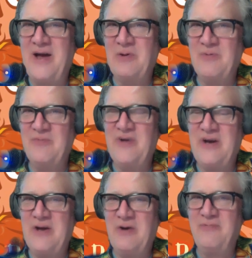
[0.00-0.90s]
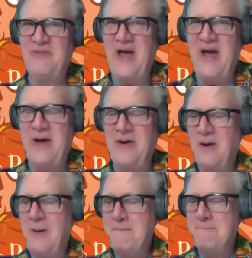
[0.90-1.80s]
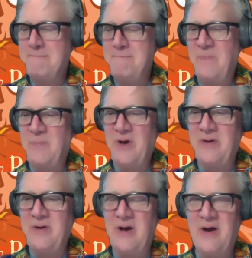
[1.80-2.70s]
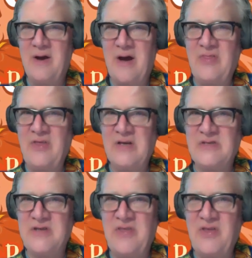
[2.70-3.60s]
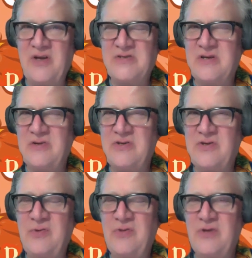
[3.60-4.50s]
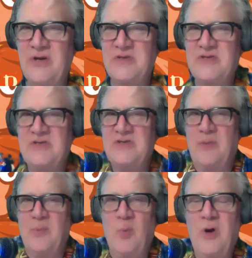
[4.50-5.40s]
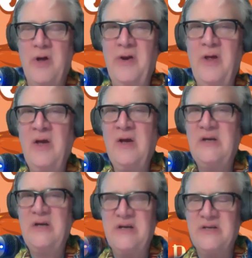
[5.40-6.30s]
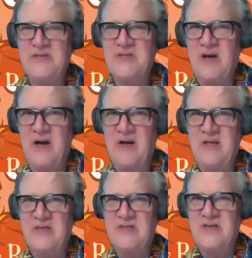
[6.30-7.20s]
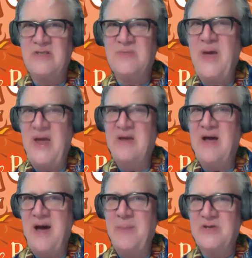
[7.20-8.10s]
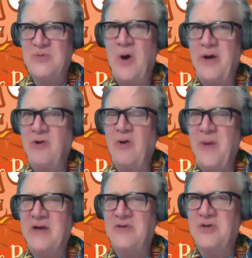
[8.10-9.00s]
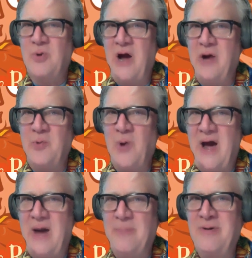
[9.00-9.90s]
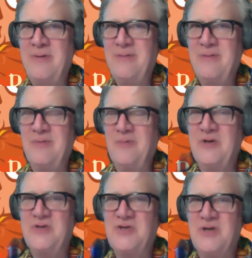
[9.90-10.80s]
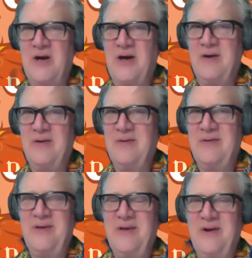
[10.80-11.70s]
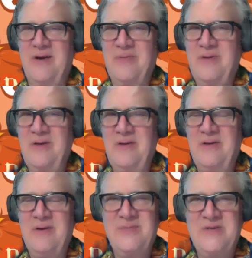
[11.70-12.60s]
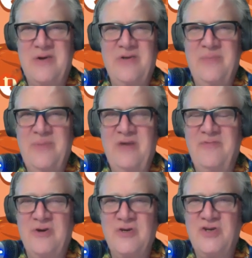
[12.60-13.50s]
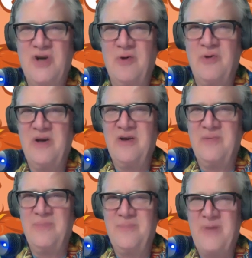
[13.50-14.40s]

video fad, but I think it's done two things. Is number one, it's made comics want to go back to crowd rap, which you know, I'm sorry, you pay for a show. You didn't pay